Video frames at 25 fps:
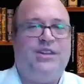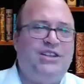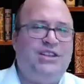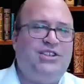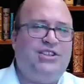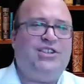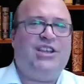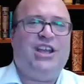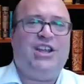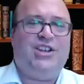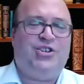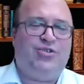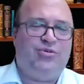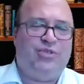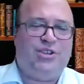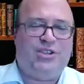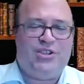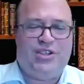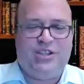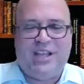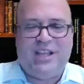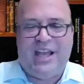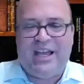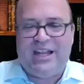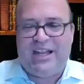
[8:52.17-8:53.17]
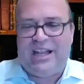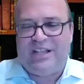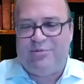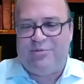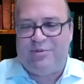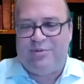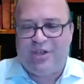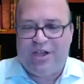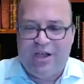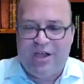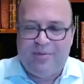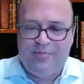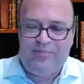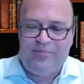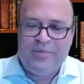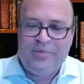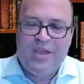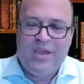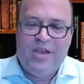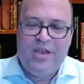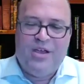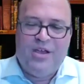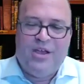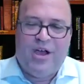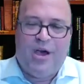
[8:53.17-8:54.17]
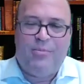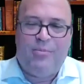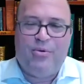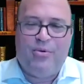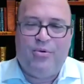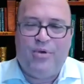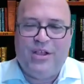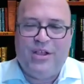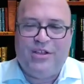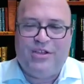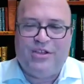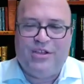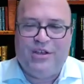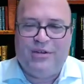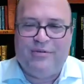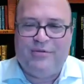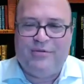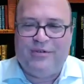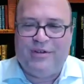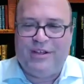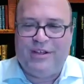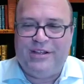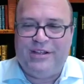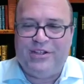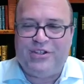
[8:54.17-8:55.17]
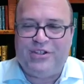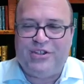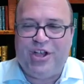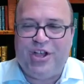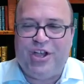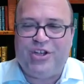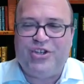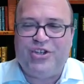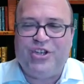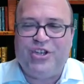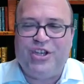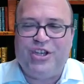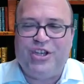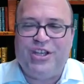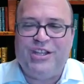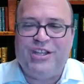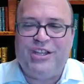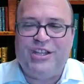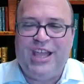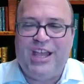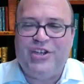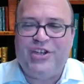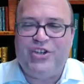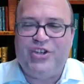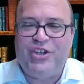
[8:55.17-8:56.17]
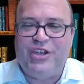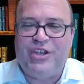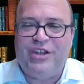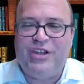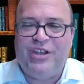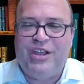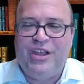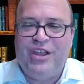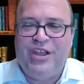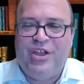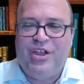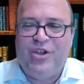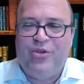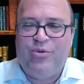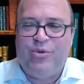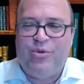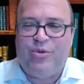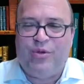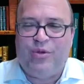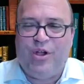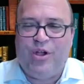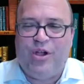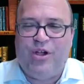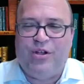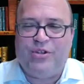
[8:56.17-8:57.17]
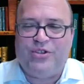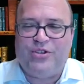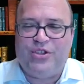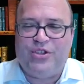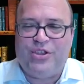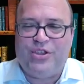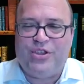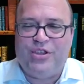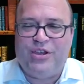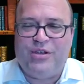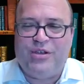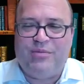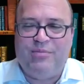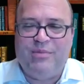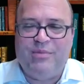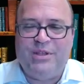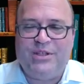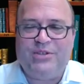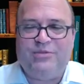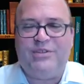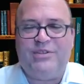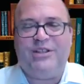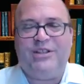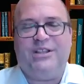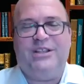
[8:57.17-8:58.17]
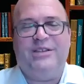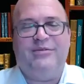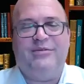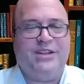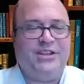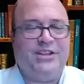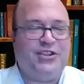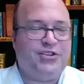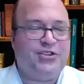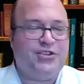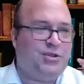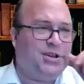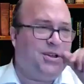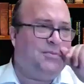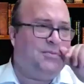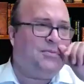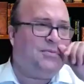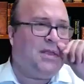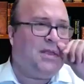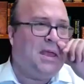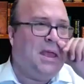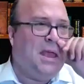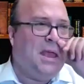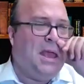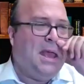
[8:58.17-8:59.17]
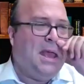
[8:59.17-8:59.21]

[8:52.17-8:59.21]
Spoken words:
It is dangerous, and that has become a point of discussion and contention with regards to the mitzvah to live in Israel.